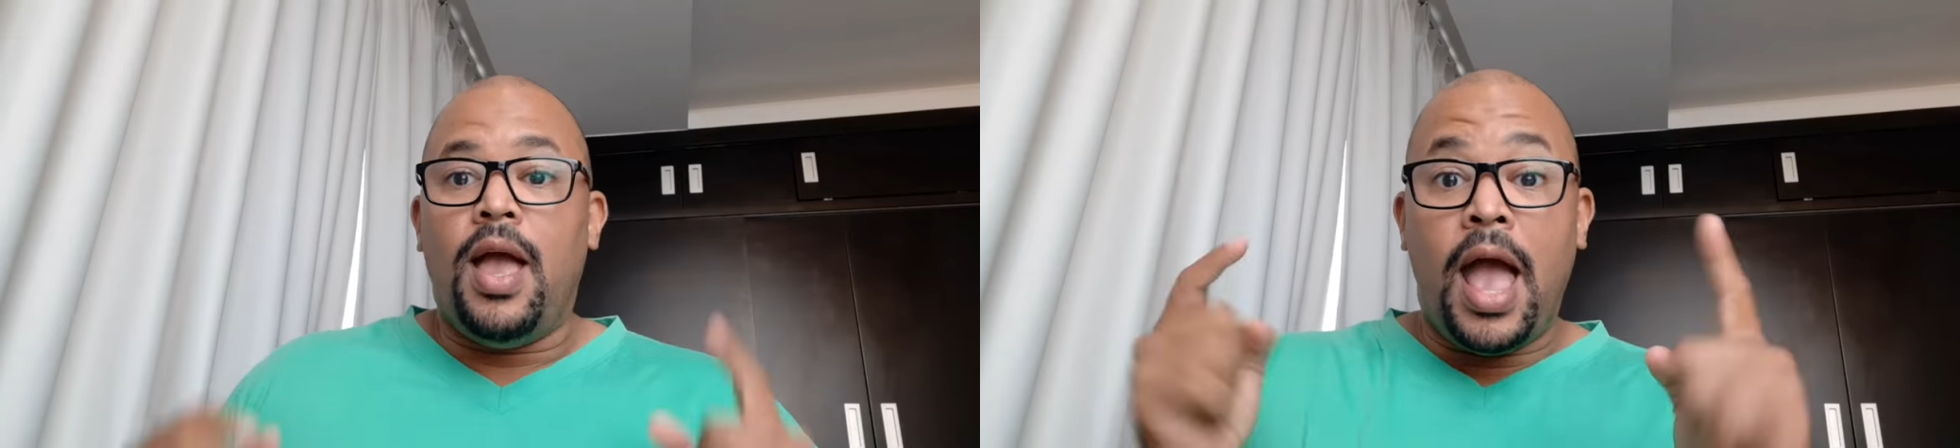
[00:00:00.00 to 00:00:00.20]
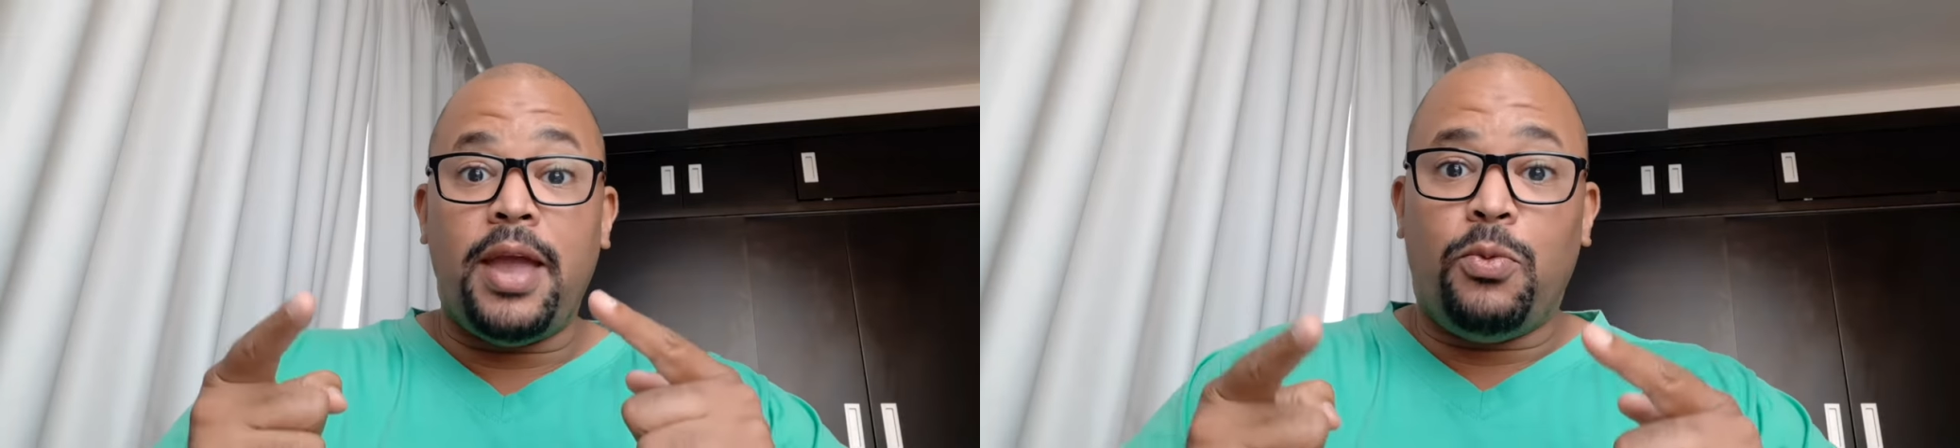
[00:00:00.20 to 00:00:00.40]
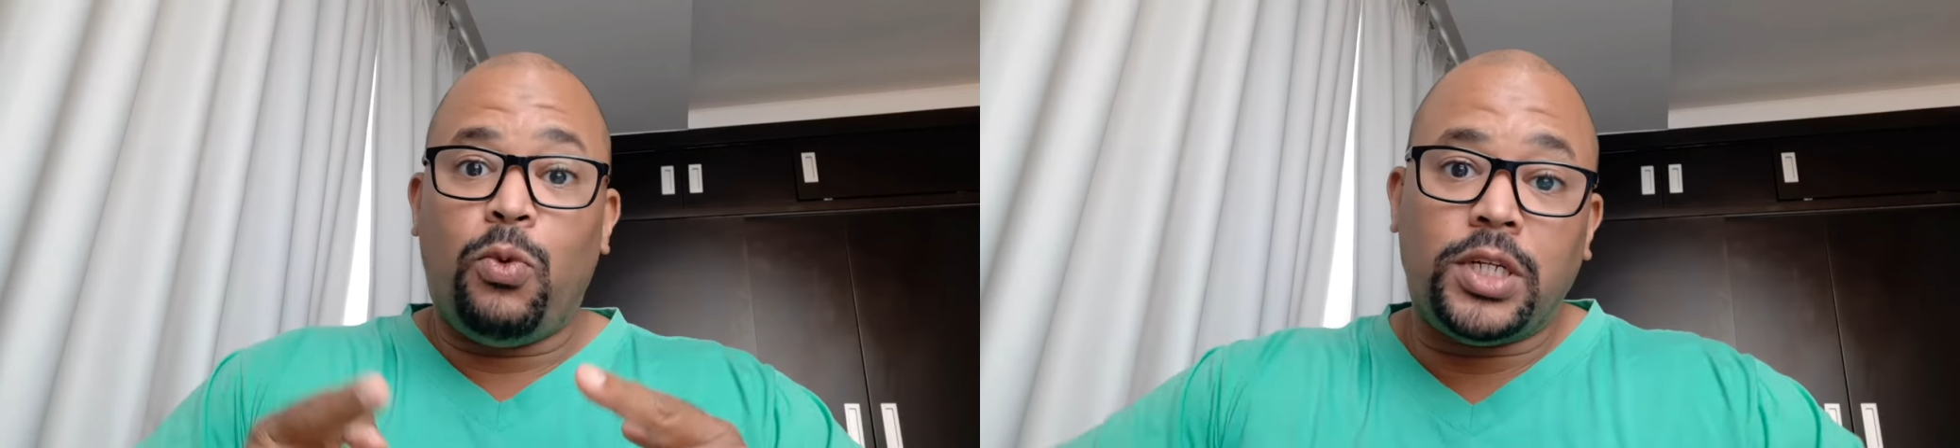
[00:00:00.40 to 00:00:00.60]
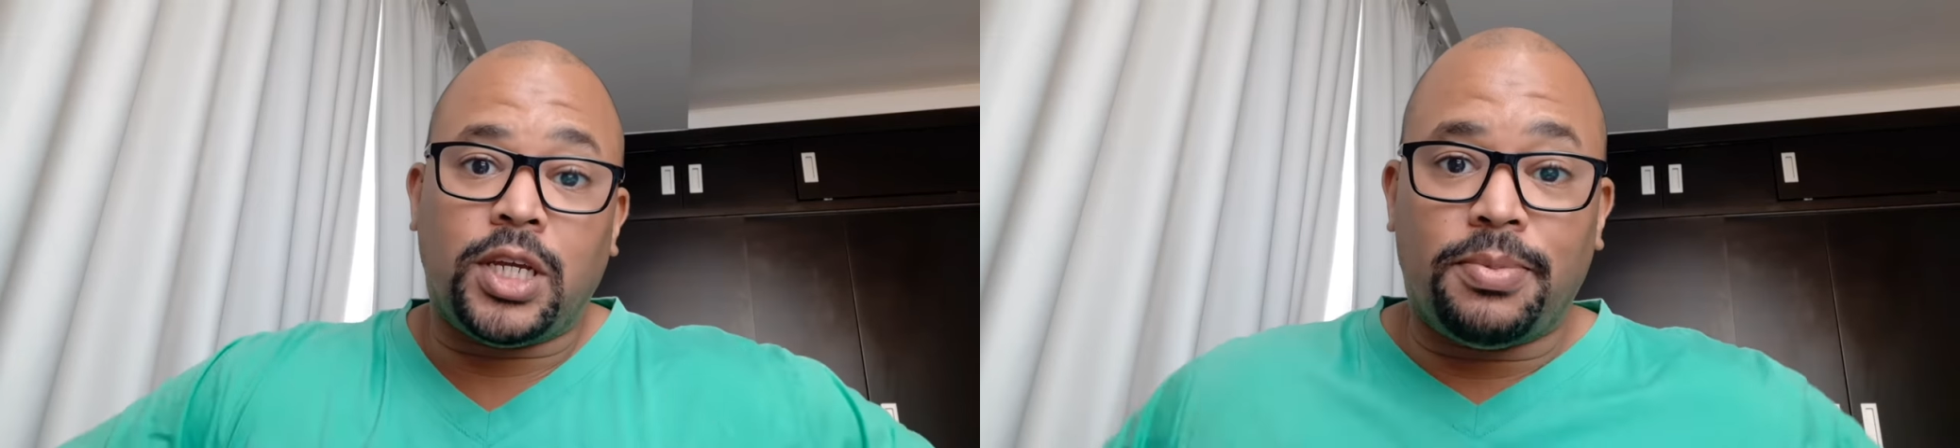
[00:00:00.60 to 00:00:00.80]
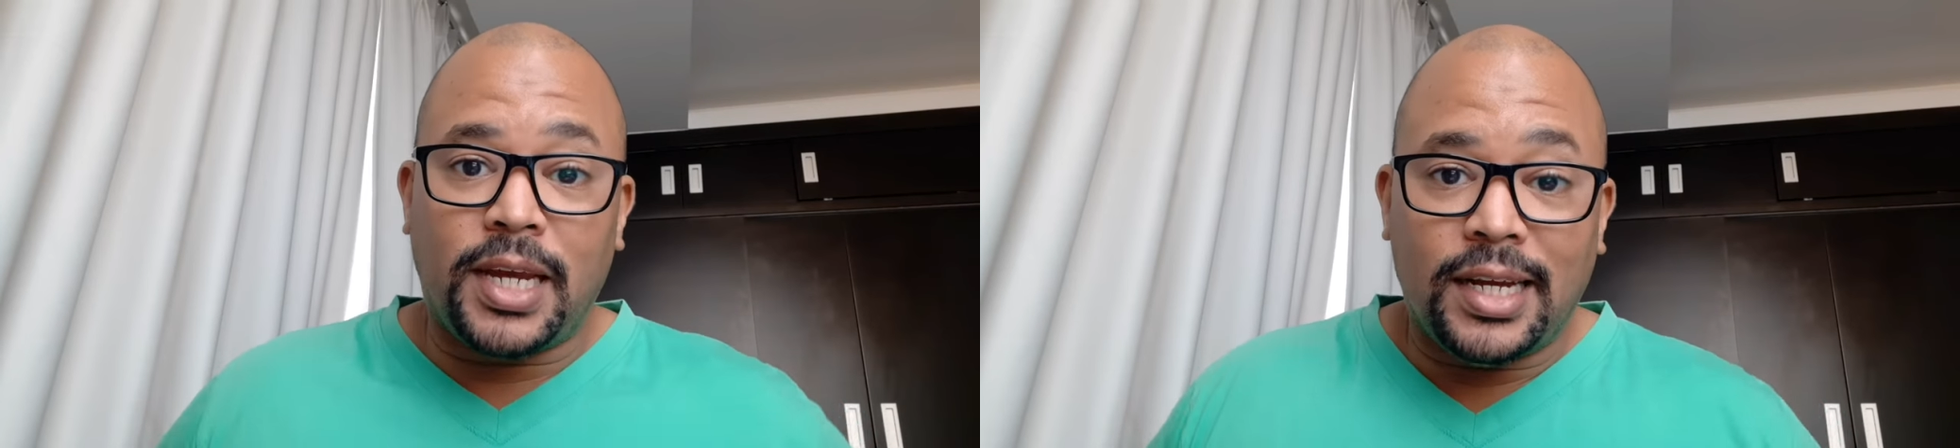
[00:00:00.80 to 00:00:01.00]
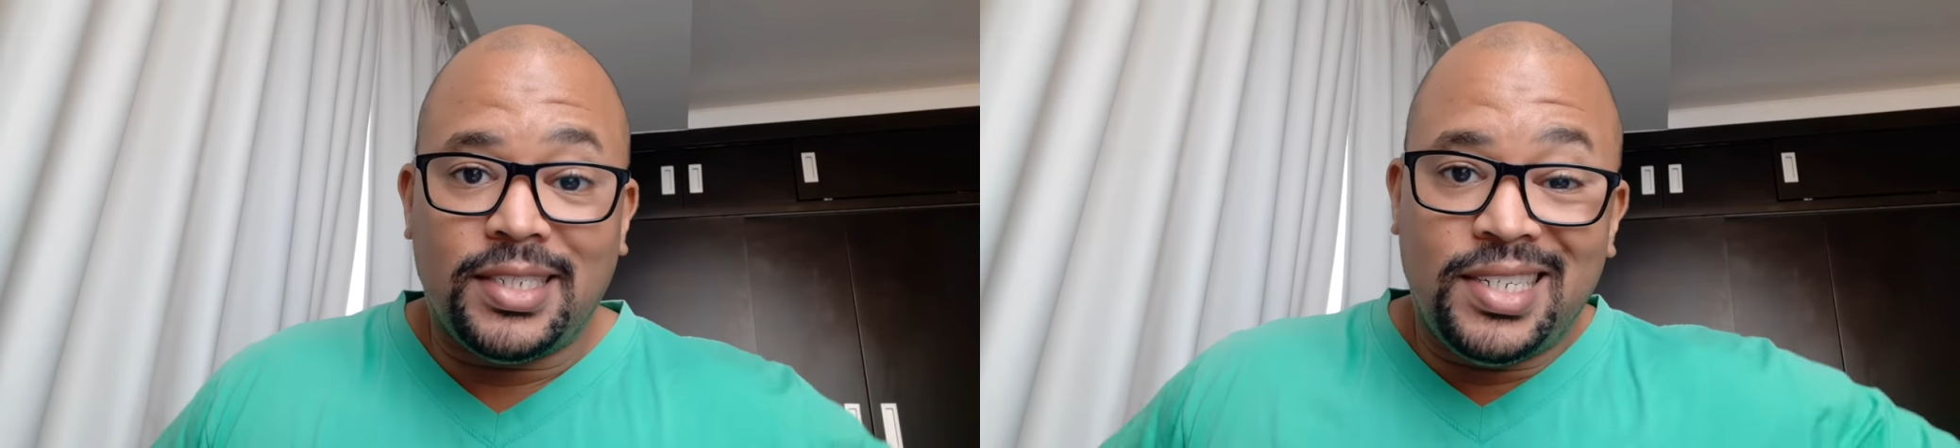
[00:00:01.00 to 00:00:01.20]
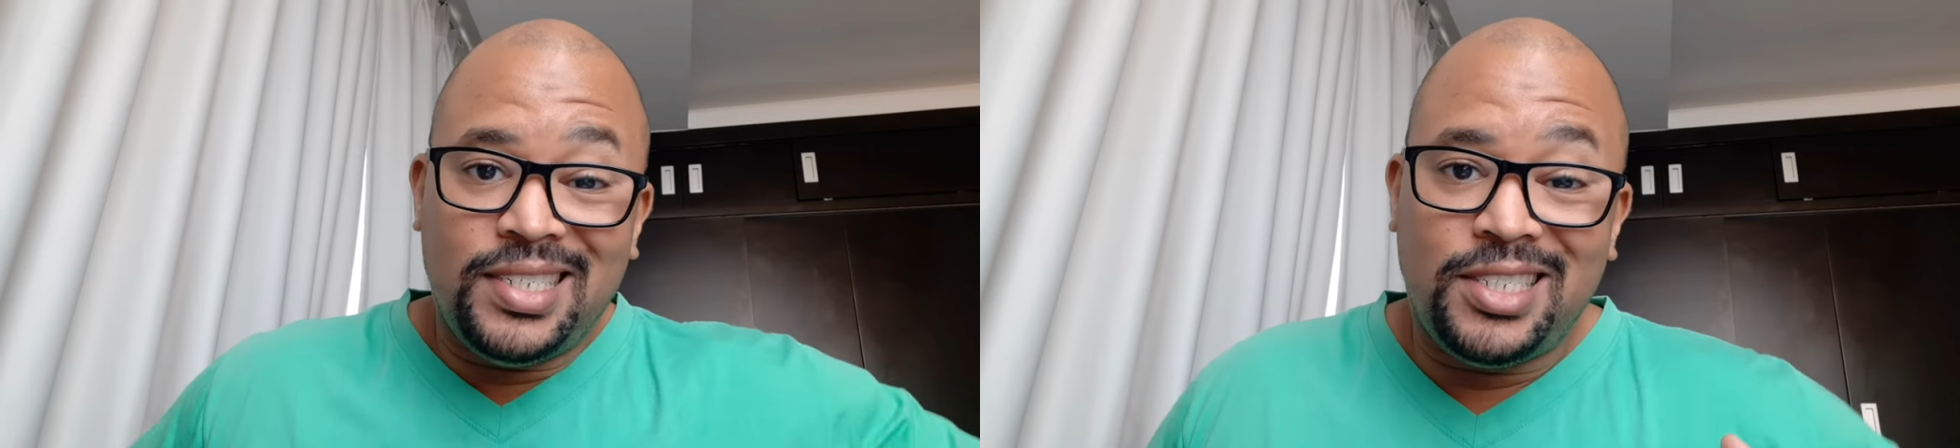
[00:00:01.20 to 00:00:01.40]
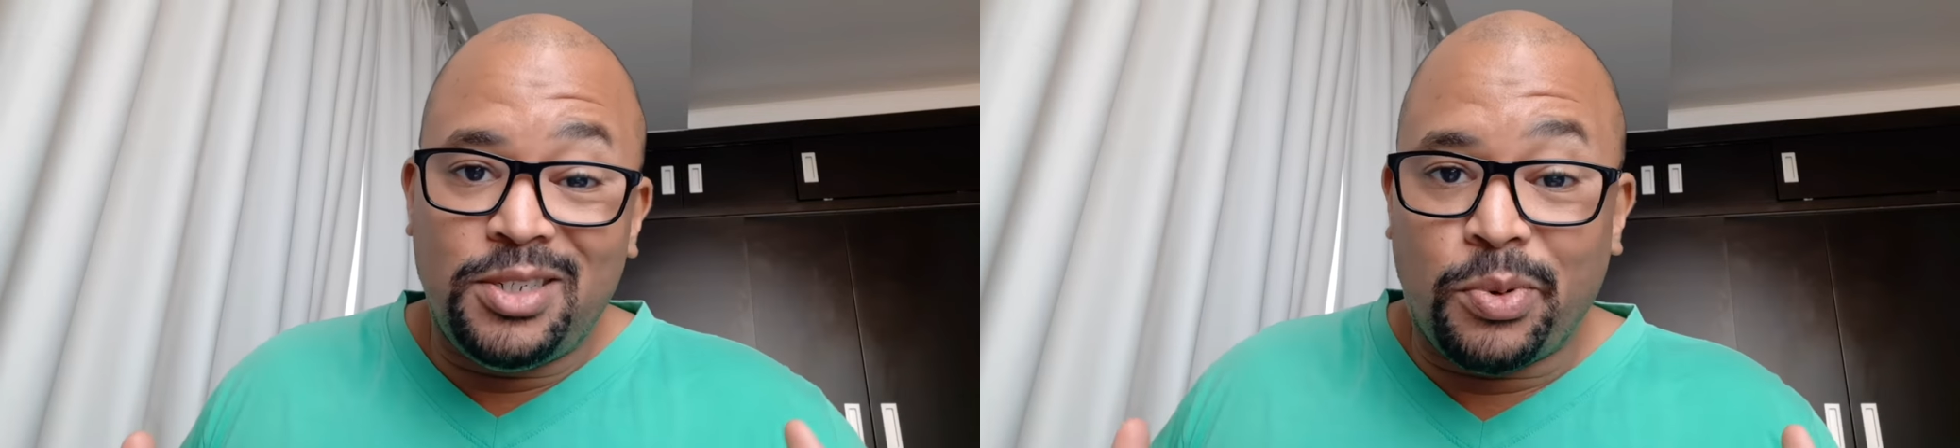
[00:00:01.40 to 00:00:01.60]
Hey, what's up guys?
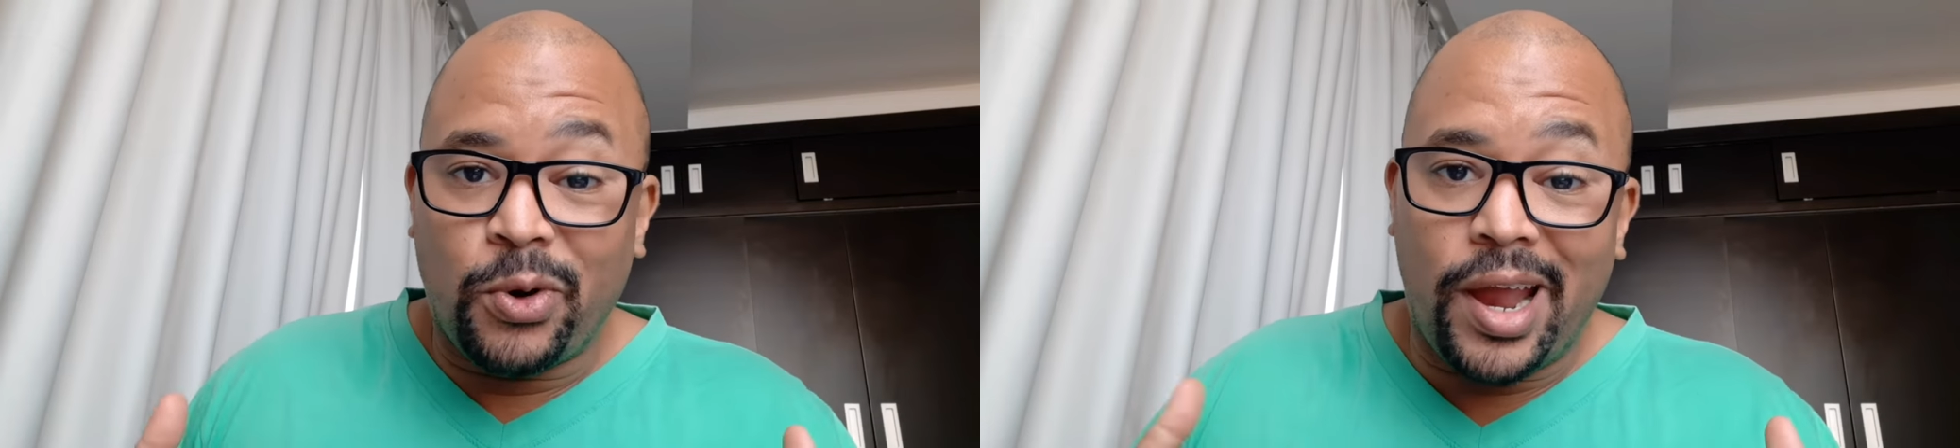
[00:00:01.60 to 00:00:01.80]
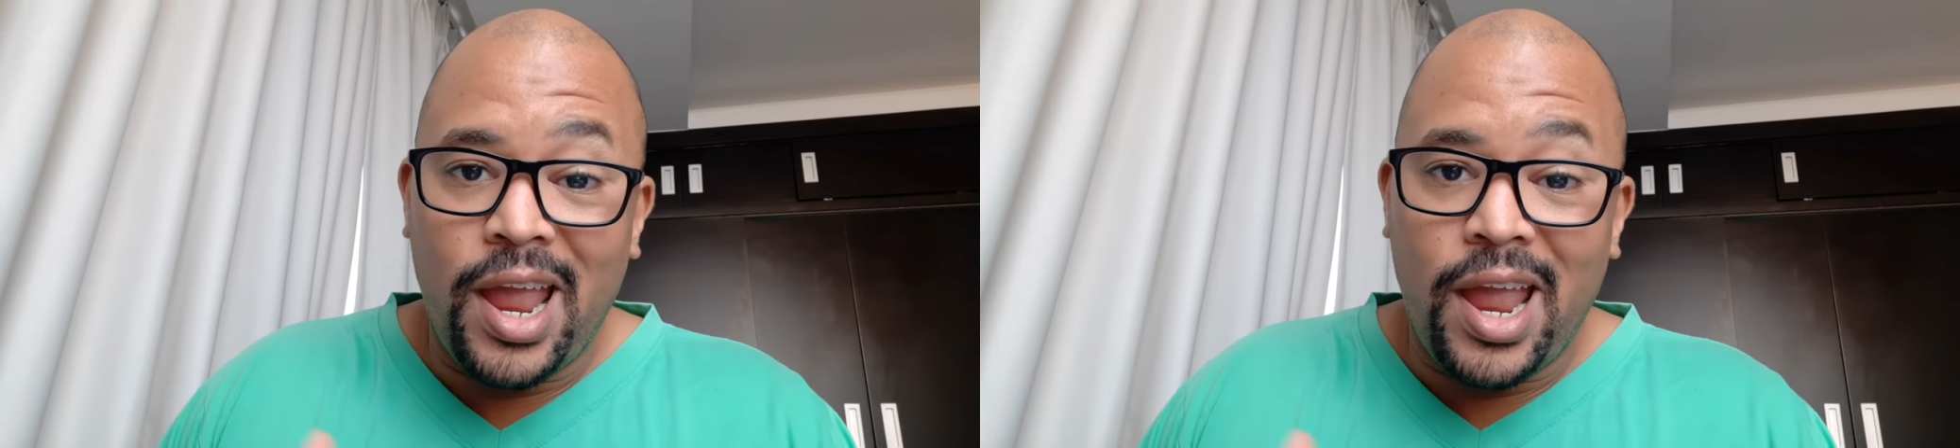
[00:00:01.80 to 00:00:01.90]
It's your boy